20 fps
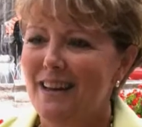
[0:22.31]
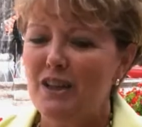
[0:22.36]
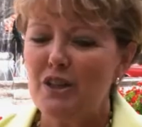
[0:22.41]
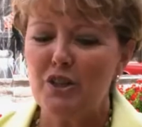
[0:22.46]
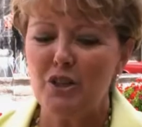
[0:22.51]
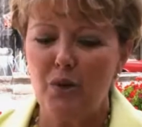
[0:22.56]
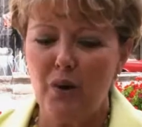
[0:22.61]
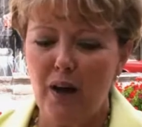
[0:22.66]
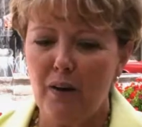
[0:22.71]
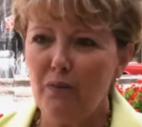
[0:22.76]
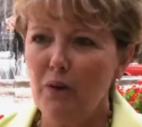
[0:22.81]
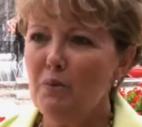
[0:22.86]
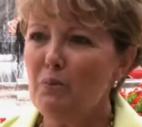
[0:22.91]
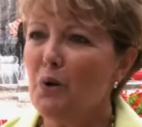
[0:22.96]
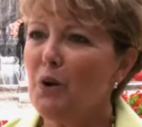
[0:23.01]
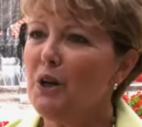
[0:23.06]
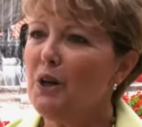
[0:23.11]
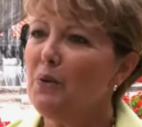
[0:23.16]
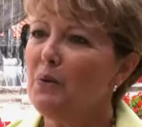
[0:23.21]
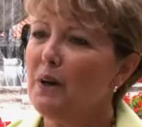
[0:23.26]
So every
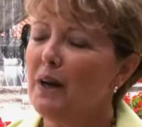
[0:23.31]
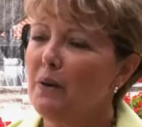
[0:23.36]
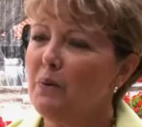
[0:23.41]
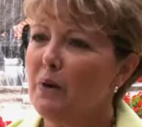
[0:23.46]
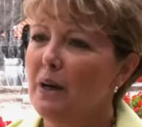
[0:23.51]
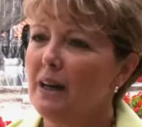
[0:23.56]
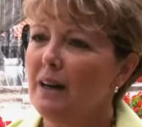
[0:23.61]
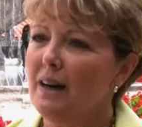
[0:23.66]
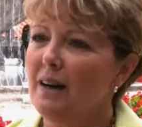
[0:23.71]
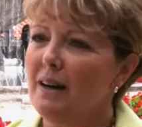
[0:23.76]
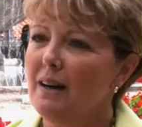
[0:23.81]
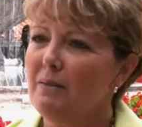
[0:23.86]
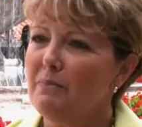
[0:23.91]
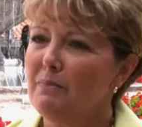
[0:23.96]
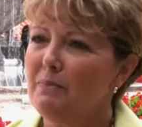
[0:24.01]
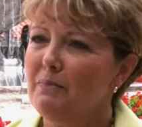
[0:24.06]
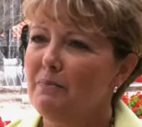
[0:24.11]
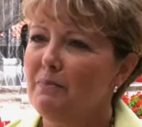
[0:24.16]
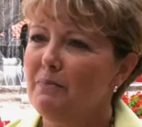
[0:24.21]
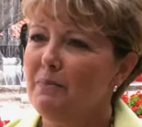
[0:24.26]
morning when I wake up,
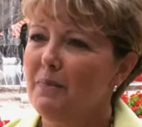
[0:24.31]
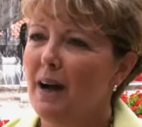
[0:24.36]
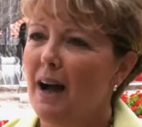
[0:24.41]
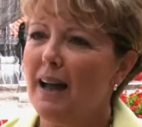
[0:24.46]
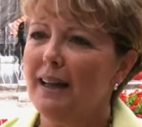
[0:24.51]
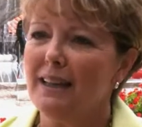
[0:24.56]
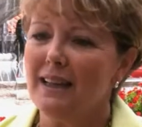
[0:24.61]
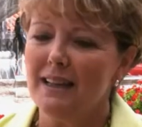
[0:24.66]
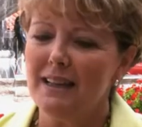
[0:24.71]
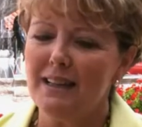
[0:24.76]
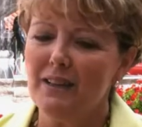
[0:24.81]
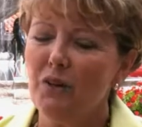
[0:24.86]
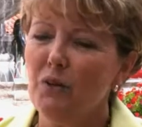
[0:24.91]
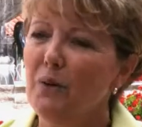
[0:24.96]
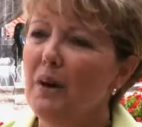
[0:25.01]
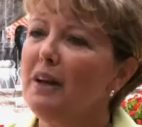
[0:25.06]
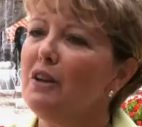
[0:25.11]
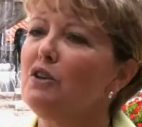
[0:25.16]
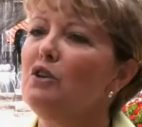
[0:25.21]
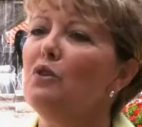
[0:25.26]
I can
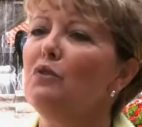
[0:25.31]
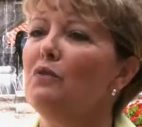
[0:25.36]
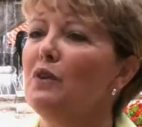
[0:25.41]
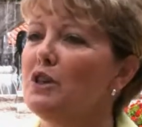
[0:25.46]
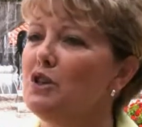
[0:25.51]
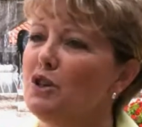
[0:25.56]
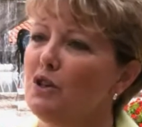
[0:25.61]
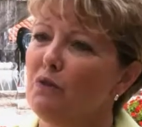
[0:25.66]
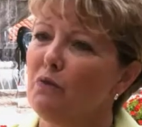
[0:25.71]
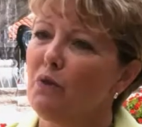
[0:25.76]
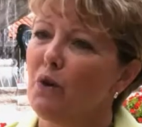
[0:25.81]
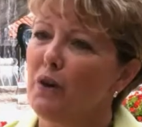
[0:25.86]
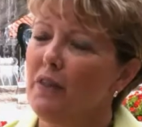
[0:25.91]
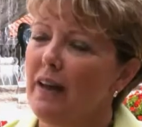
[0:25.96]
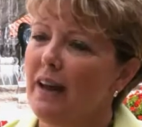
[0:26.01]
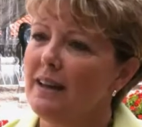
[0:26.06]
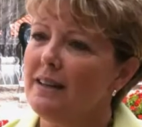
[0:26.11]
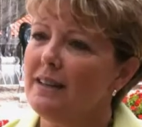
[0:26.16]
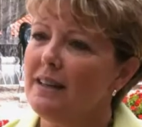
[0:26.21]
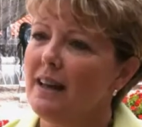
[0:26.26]
create a new vision for
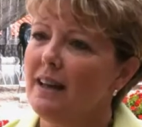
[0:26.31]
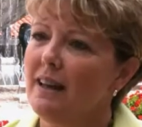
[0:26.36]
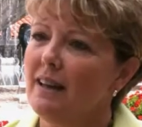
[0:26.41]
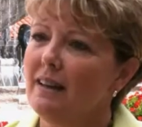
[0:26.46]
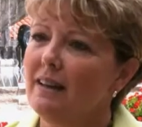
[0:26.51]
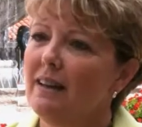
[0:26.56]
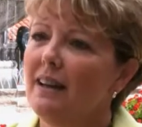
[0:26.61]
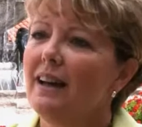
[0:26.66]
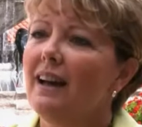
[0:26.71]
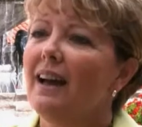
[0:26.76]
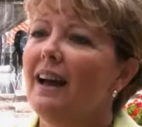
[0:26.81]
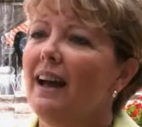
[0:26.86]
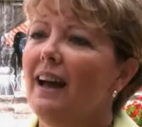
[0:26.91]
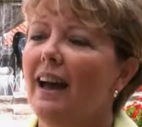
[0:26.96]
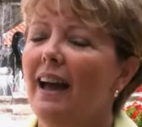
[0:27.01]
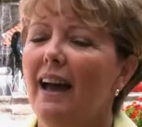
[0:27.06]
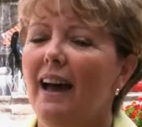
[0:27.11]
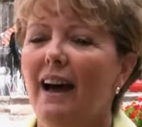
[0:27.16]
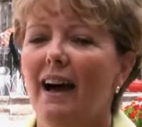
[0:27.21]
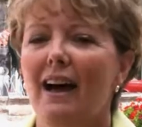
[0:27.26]
that day
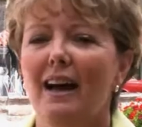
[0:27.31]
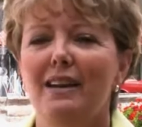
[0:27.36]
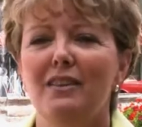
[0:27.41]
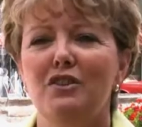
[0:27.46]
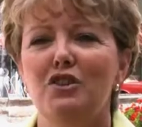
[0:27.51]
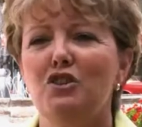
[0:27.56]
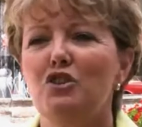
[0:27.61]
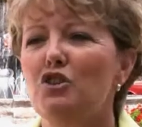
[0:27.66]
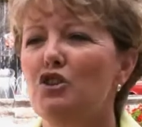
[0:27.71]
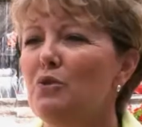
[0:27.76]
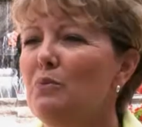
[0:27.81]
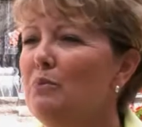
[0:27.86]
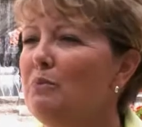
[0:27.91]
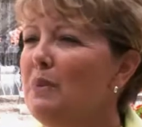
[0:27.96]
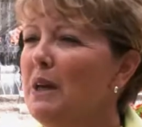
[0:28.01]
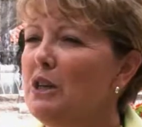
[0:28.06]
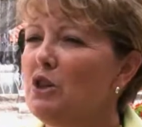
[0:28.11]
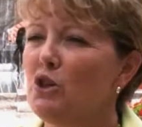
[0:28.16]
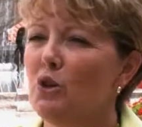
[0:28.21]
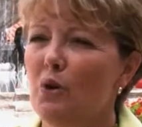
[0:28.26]
and
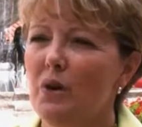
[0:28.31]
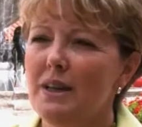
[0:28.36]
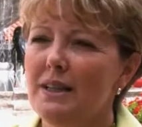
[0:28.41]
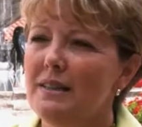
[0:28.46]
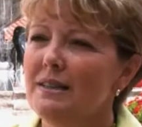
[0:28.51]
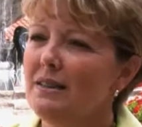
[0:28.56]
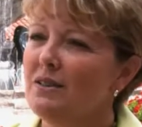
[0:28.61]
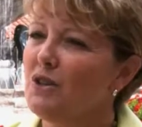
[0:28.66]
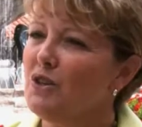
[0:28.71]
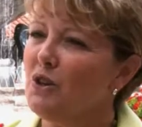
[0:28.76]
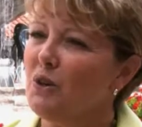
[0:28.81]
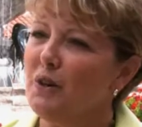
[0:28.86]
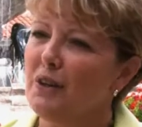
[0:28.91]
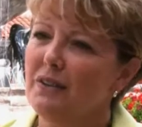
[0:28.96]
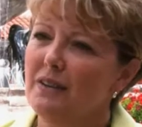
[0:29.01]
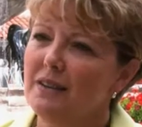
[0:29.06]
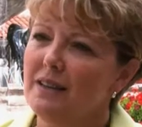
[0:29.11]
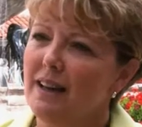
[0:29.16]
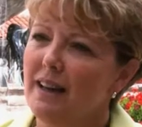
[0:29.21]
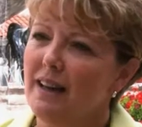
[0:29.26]
make choices
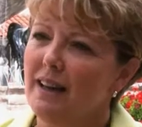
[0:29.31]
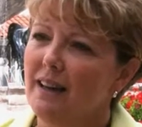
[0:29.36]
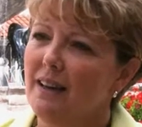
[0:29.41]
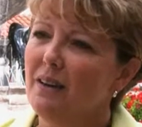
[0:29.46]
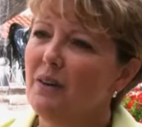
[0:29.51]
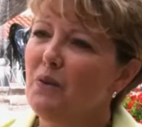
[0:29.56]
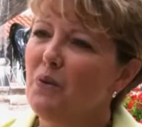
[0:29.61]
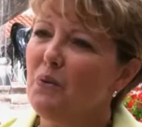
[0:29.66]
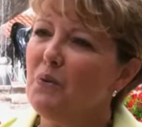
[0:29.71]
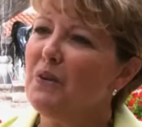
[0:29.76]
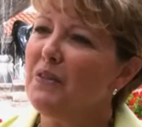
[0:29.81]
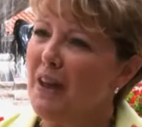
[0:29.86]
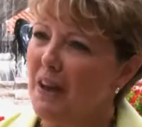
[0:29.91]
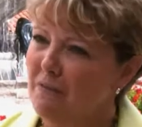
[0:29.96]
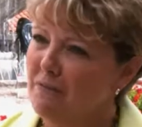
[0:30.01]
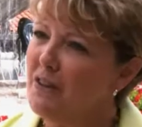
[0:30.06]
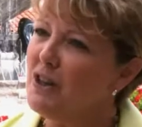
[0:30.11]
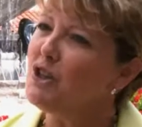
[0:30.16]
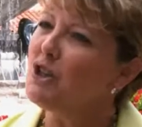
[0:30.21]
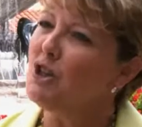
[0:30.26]
during the day with
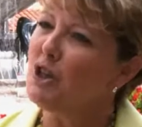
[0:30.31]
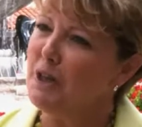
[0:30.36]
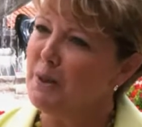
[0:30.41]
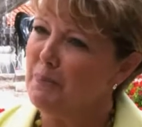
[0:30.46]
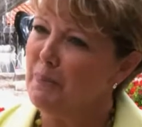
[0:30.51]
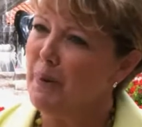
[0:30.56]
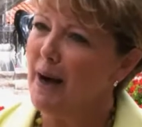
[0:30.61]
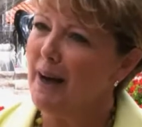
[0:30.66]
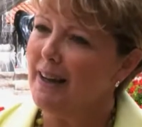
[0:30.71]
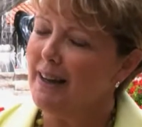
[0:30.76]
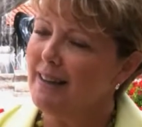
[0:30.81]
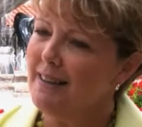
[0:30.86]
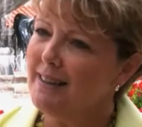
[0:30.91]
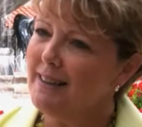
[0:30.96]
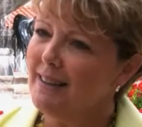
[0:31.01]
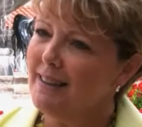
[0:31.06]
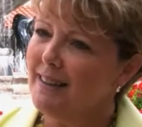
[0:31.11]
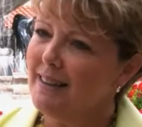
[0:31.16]
that vision in mind.